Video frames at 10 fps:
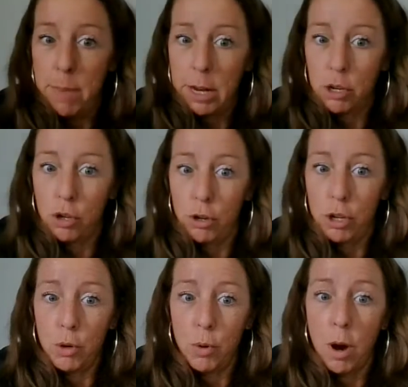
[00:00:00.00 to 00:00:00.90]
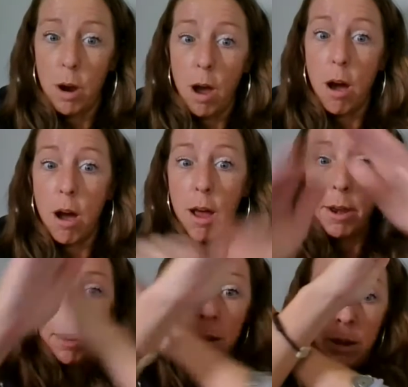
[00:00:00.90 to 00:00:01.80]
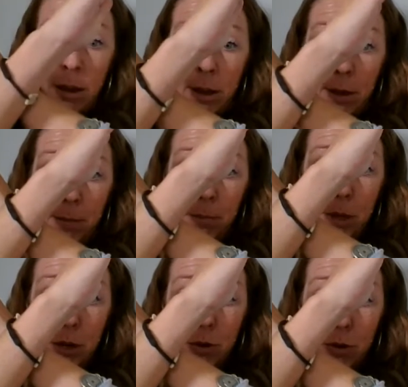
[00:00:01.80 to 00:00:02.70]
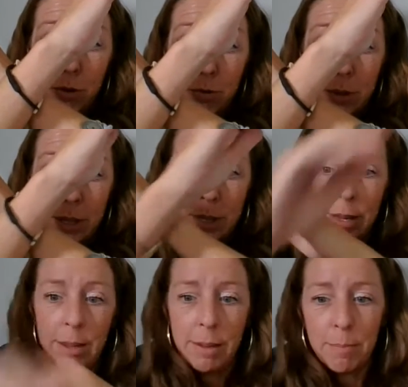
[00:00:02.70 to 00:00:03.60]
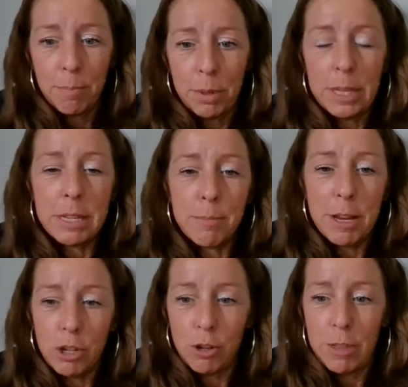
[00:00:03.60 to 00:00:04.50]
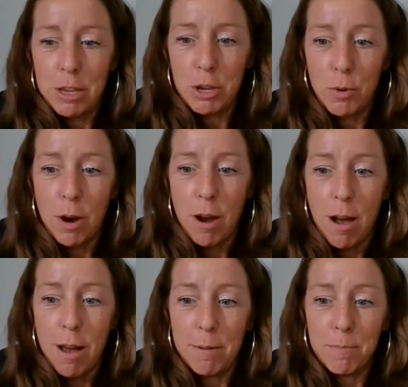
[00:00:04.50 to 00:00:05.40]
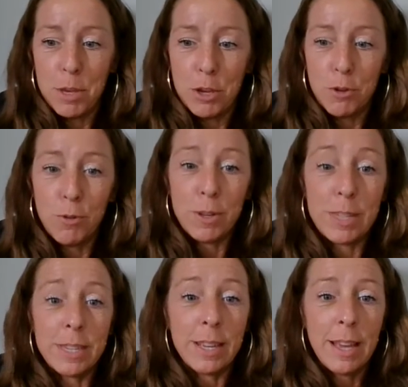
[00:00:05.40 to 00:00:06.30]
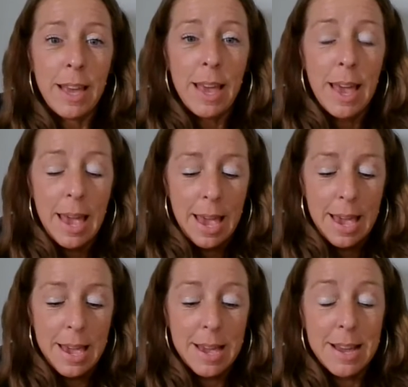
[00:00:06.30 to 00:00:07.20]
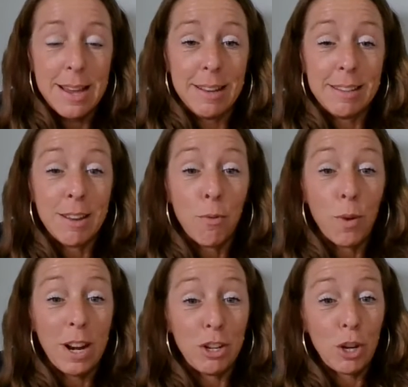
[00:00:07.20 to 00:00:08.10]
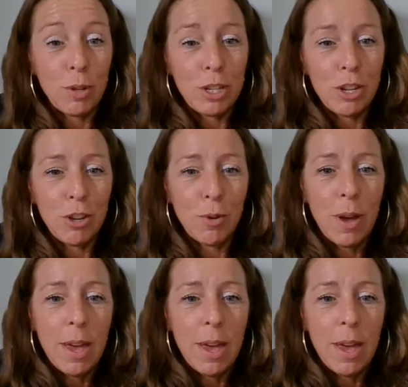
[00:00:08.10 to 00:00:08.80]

make sure you are on mute. Please make sure that you are on mute. And when I show it to you,